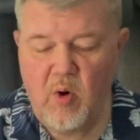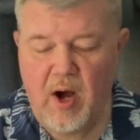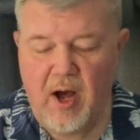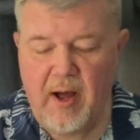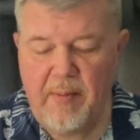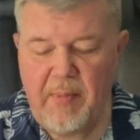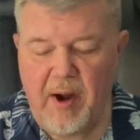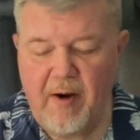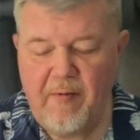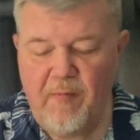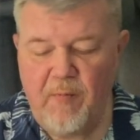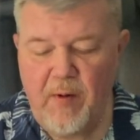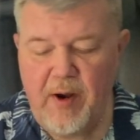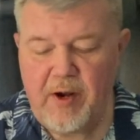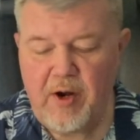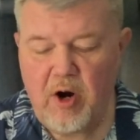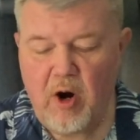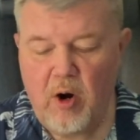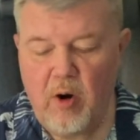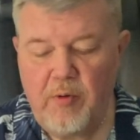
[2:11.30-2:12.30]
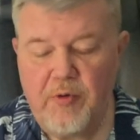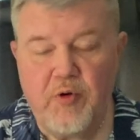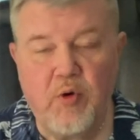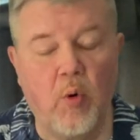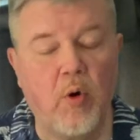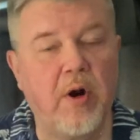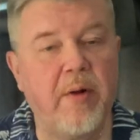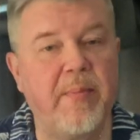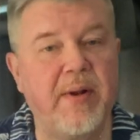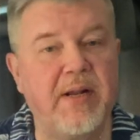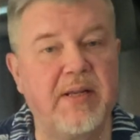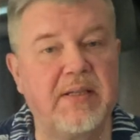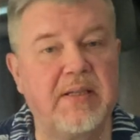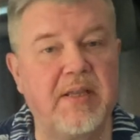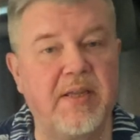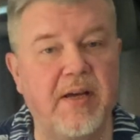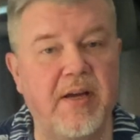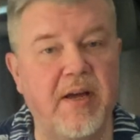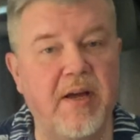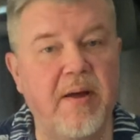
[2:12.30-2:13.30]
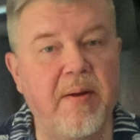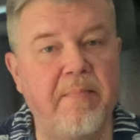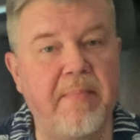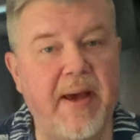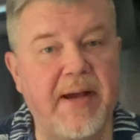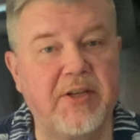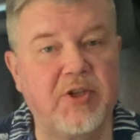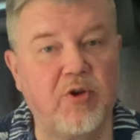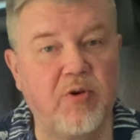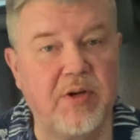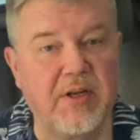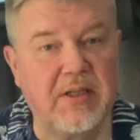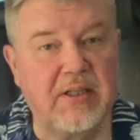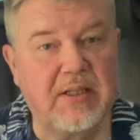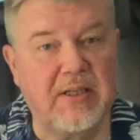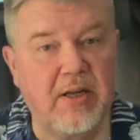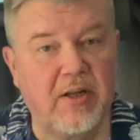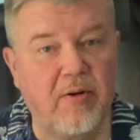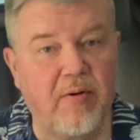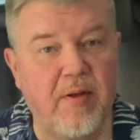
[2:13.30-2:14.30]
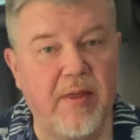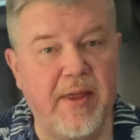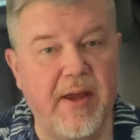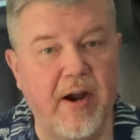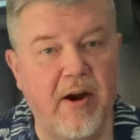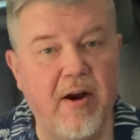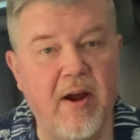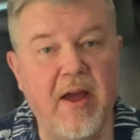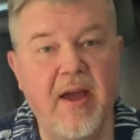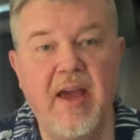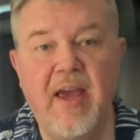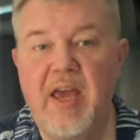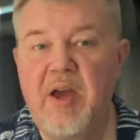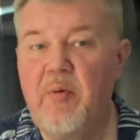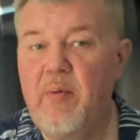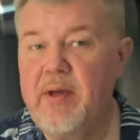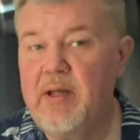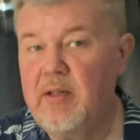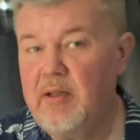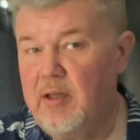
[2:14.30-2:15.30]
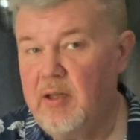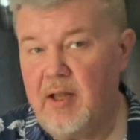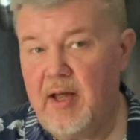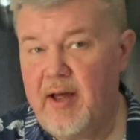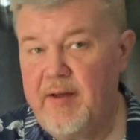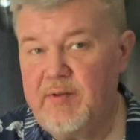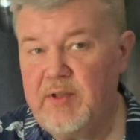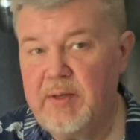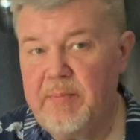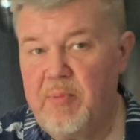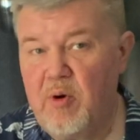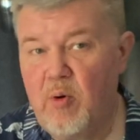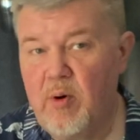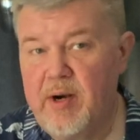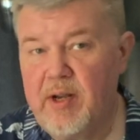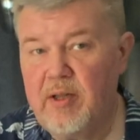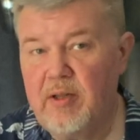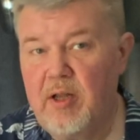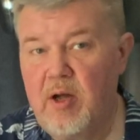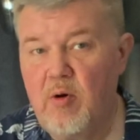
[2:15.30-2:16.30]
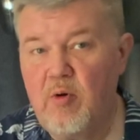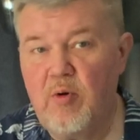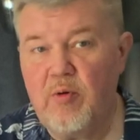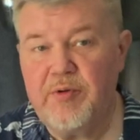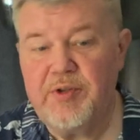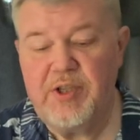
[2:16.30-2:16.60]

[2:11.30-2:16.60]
our friend Carl Dorneman is the master distiller there, and we love supporting local.